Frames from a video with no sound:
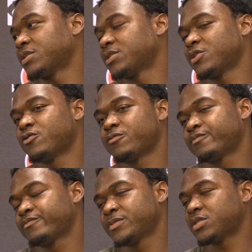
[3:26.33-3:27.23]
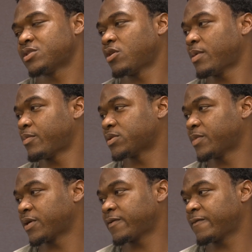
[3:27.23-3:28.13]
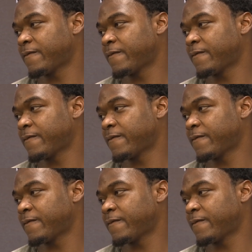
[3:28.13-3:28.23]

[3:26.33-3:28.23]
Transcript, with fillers: So it's just all about perspective.